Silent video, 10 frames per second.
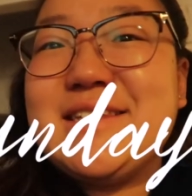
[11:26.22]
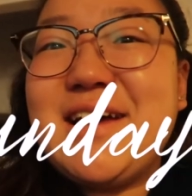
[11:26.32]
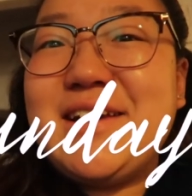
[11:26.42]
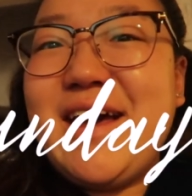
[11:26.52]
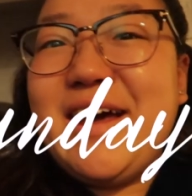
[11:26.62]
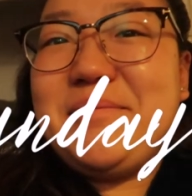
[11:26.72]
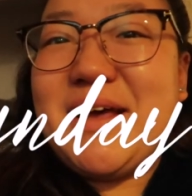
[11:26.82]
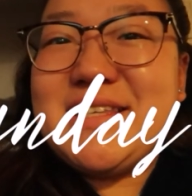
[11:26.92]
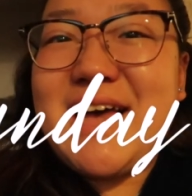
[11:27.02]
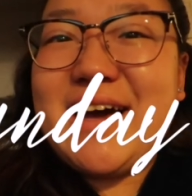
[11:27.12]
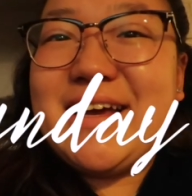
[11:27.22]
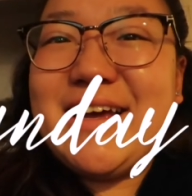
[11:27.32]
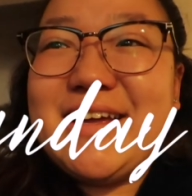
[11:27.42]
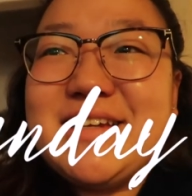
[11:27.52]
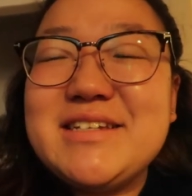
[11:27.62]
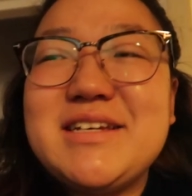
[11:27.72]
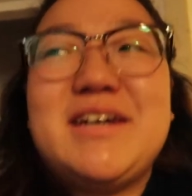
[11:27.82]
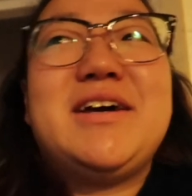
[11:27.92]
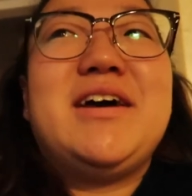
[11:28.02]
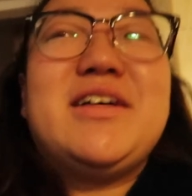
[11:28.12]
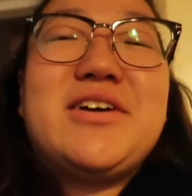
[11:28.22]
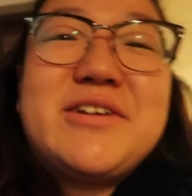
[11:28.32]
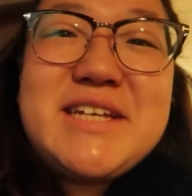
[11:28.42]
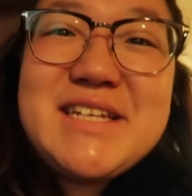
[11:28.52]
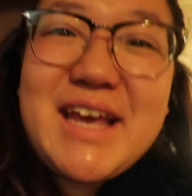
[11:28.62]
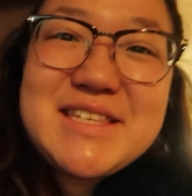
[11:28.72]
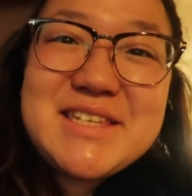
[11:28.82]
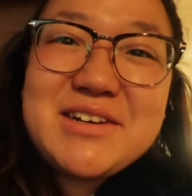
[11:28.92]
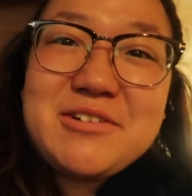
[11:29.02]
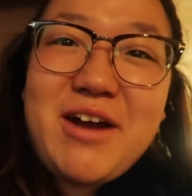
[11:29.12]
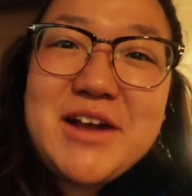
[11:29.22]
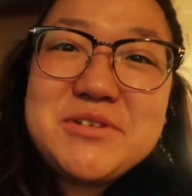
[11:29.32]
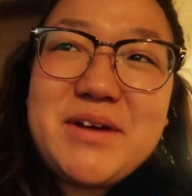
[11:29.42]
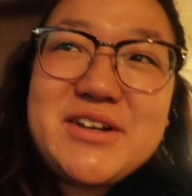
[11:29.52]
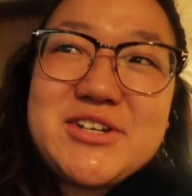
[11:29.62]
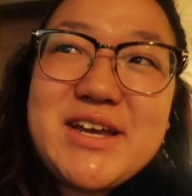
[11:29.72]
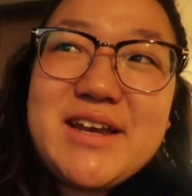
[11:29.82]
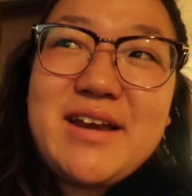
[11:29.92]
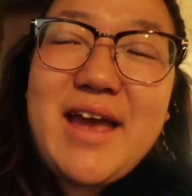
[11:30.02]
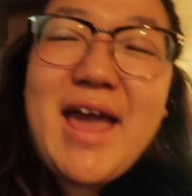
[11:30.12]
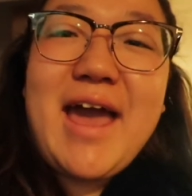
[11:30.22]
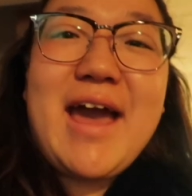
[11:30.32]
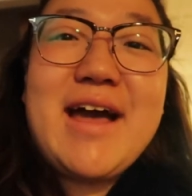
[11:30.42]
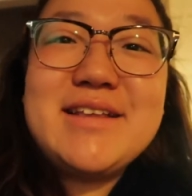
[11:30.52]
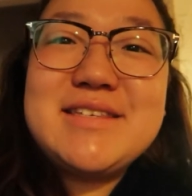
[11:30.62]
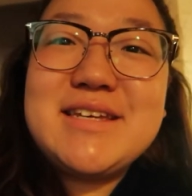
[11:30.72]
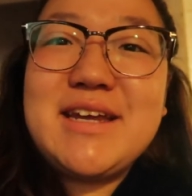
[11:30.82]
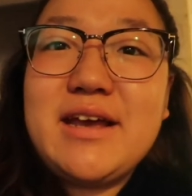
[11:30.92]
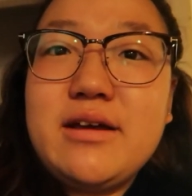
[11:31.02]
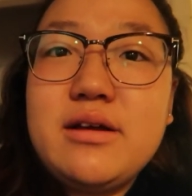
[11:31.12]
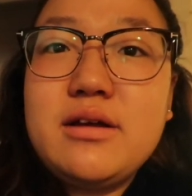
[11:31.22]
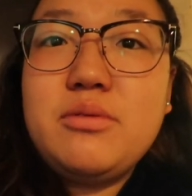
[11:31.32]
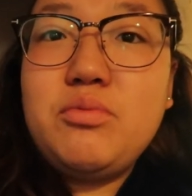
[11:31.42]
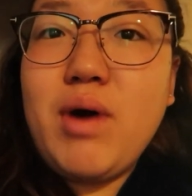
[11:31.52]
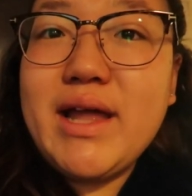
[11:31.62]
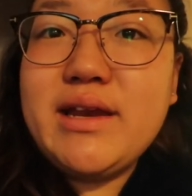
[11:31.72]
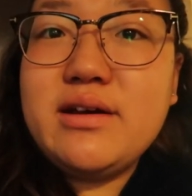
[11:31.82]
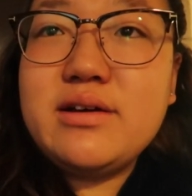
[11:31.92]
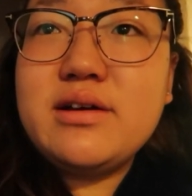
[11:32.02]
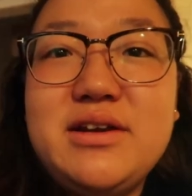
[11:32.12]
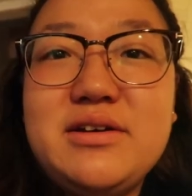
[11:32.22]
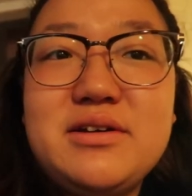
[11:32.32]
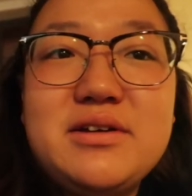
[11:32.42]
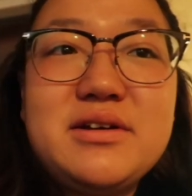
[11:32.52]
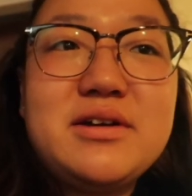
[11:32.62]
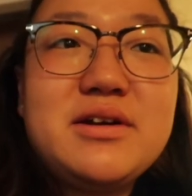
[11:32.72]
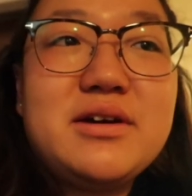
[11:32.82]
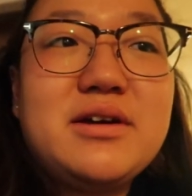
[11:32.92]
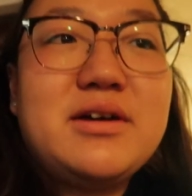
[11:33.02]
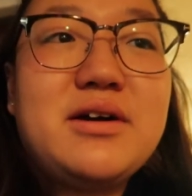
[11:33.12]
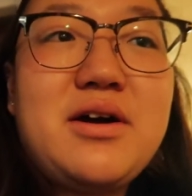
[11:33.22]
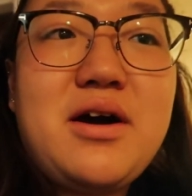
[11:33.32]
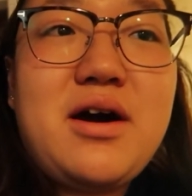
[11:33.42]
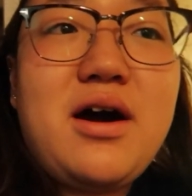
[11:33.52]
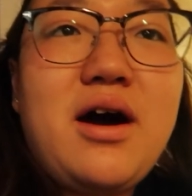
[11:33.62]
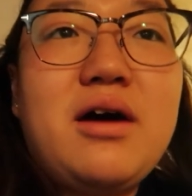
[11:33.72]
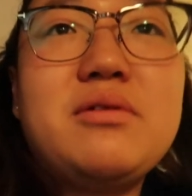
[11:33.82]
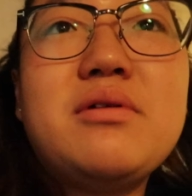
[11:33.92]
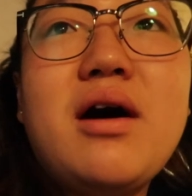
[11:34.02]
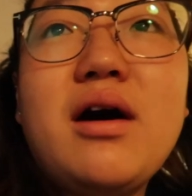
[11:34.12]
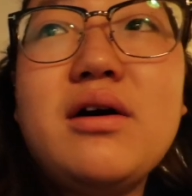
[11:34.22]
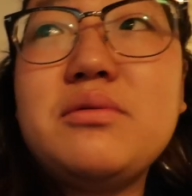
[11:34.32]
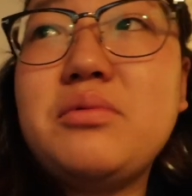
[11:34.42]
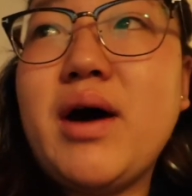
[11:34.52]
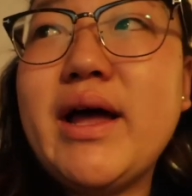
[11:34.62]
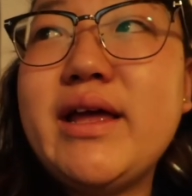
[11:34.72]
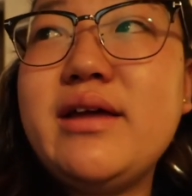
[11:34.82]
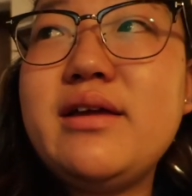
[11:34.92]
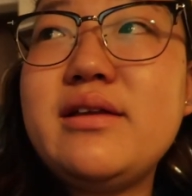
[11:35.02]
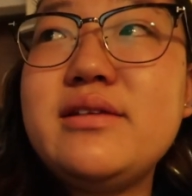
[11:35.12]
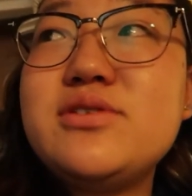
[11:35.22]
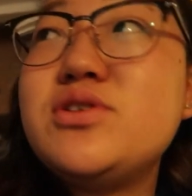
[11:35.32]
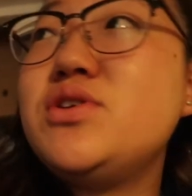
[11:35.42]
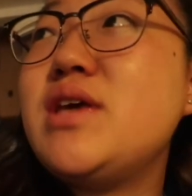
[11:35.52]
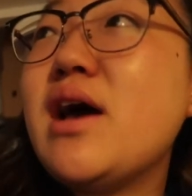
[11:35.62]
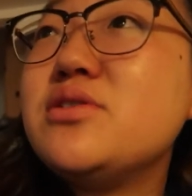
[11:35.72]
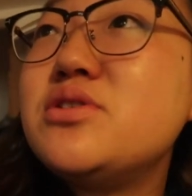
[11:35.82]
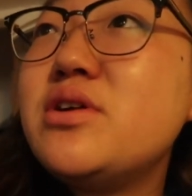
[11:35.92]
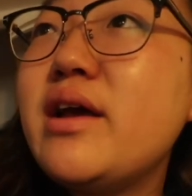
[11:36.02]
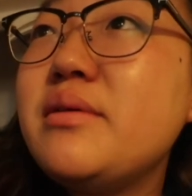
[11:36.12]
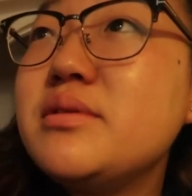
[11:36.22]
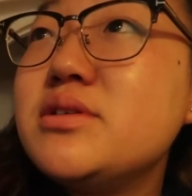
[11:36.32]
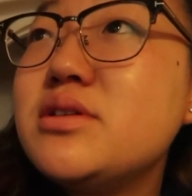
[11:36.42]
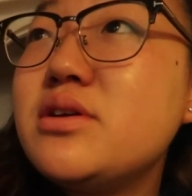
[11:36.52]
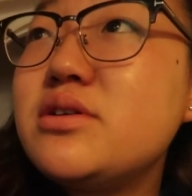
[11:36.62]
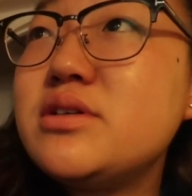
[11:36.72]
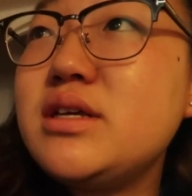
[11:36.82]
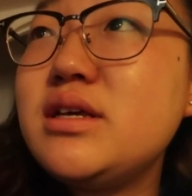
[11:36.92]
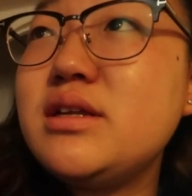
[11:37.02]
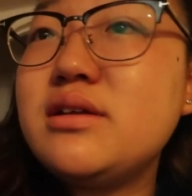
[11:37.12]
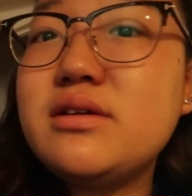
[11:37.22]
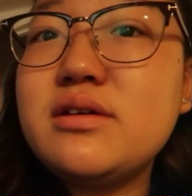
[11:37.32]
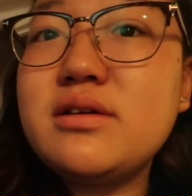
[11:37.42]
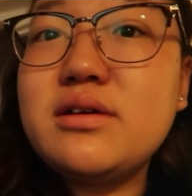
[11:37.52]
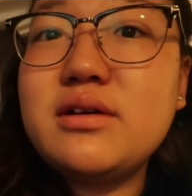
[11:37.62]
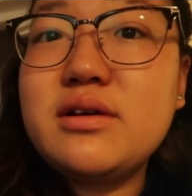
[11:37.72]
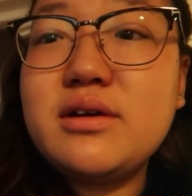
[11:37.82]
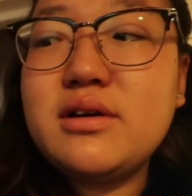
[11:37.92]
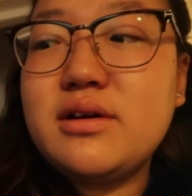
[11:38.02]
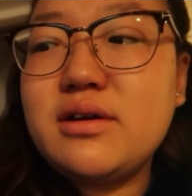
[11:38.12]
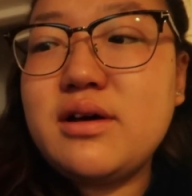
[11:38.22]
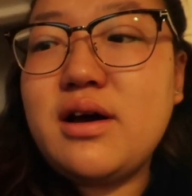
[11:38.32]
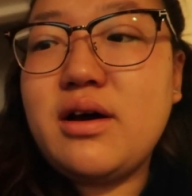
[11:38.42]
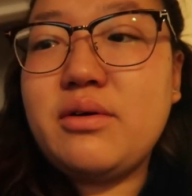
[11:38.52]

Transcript: is Sunday, May 2nd. 13 days until graduation. And today, what? Skipped 13. Oh, what? It didn't so feel yesterday right. was 13. I guess so. Oh.